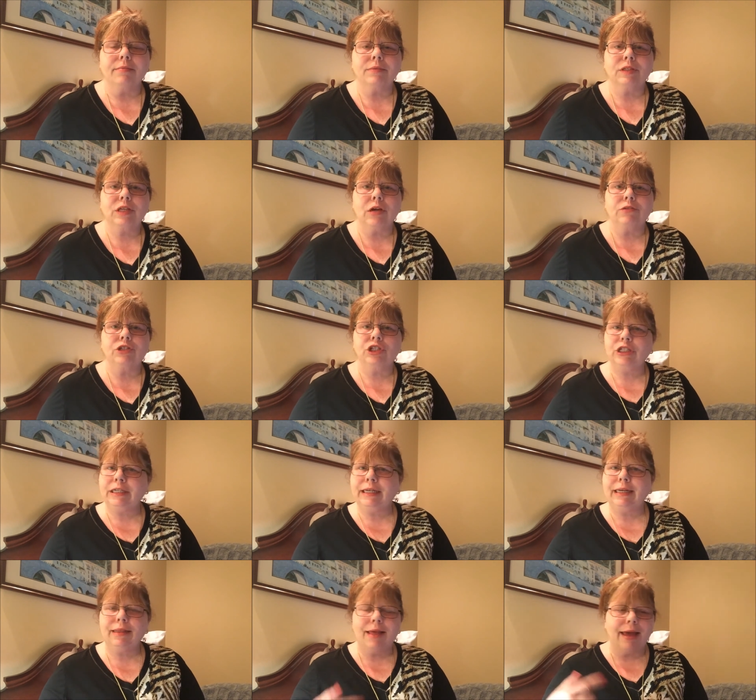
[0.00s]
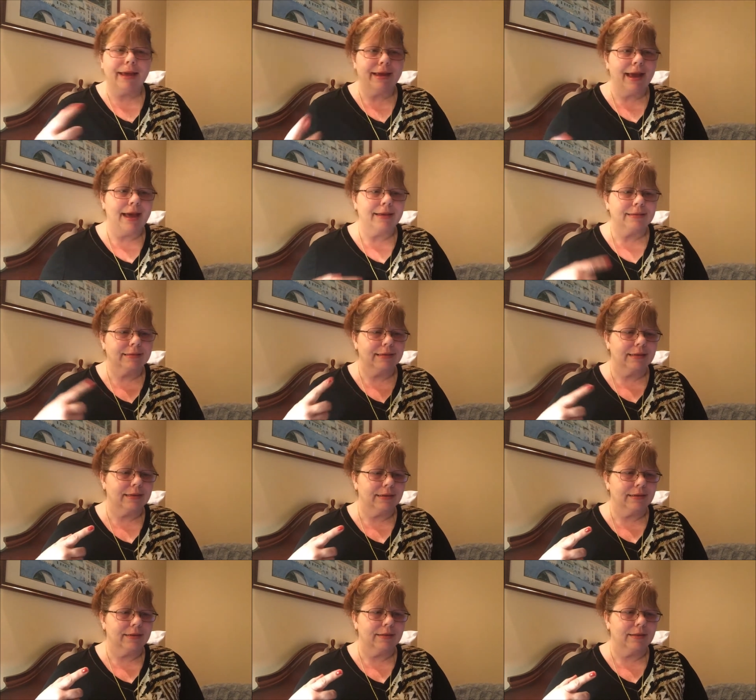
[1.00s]
So she like has
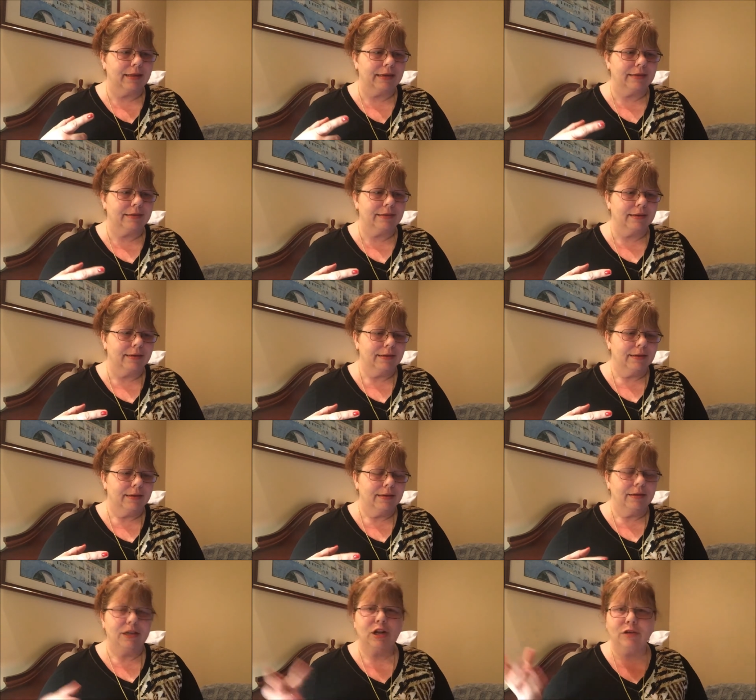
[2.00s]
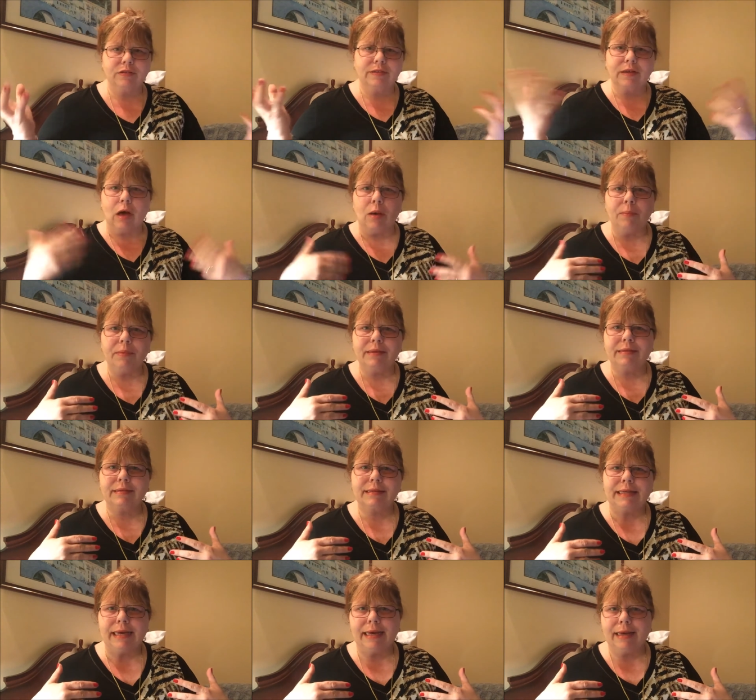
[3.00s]
a, like, you know, zombie
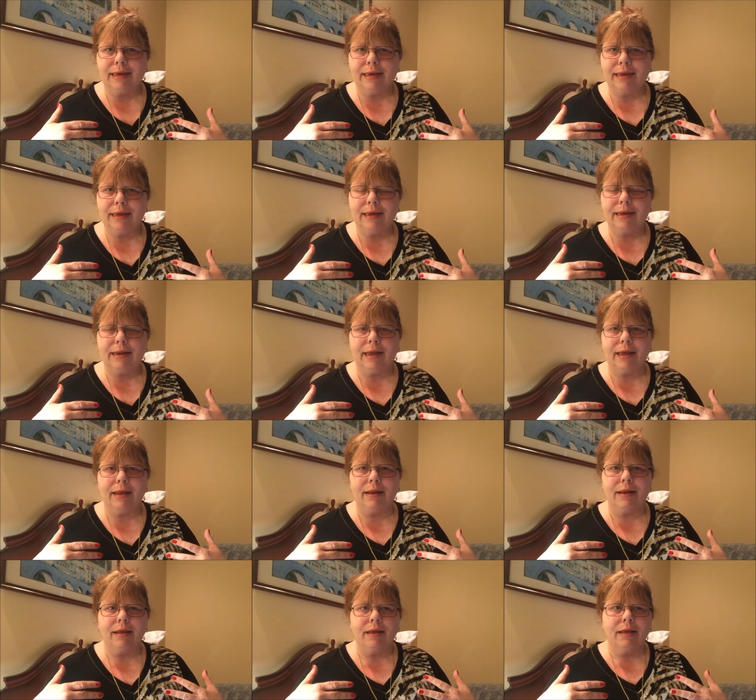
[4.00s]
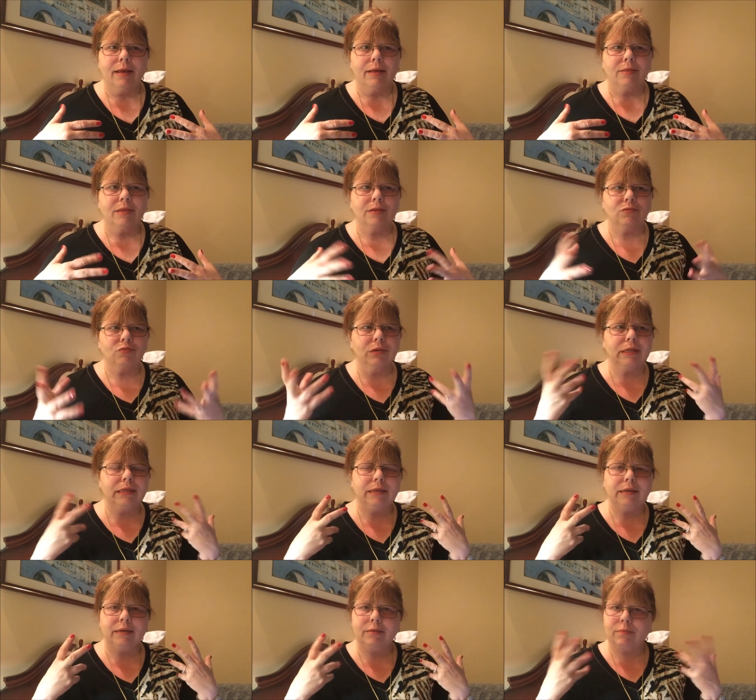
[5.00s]
skin and these
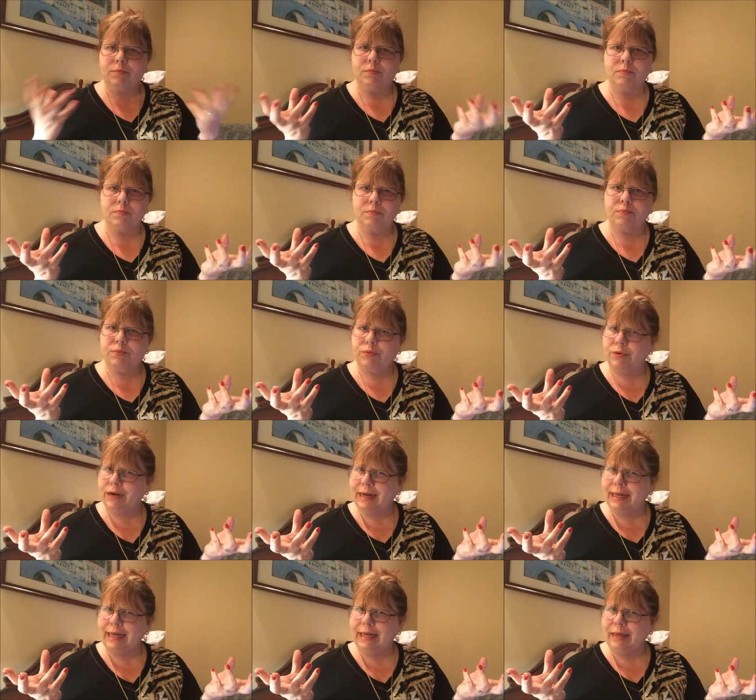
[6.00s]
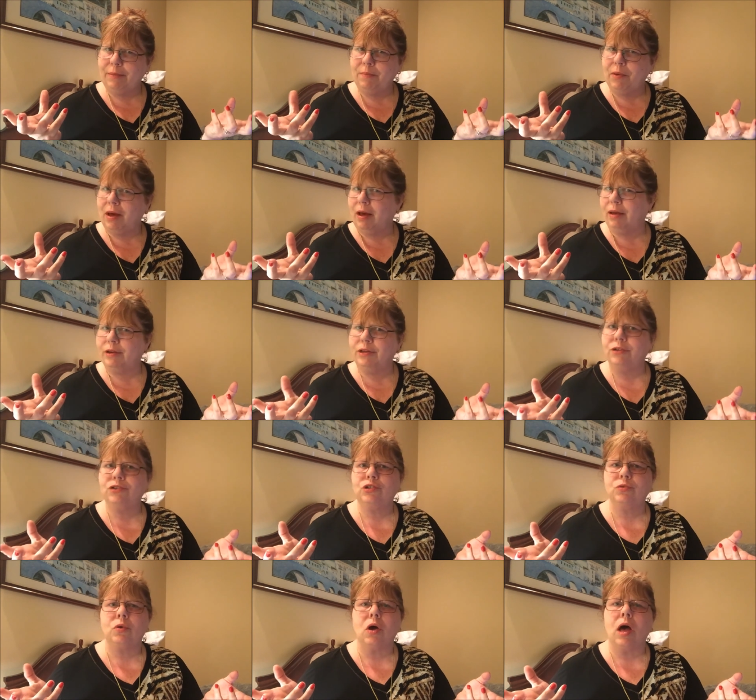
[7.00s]
really pretty but
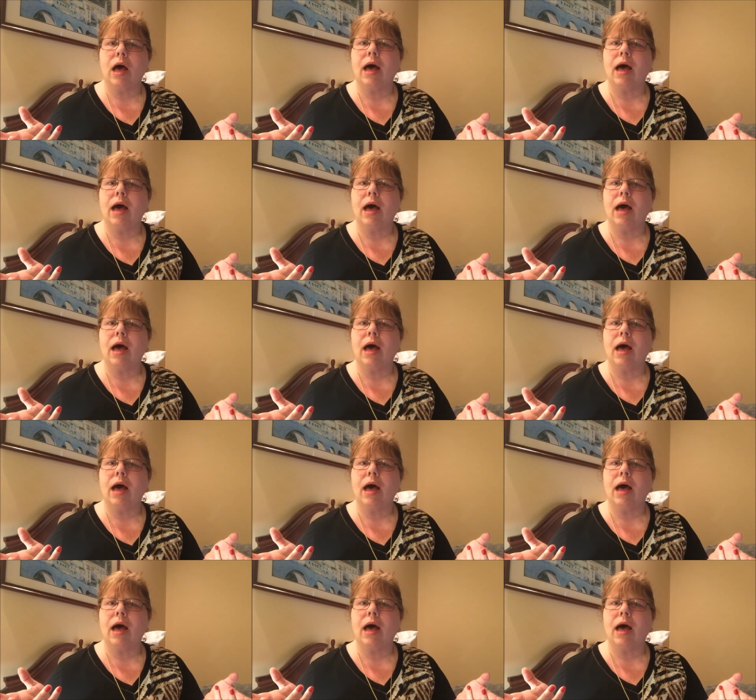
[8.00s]
unusual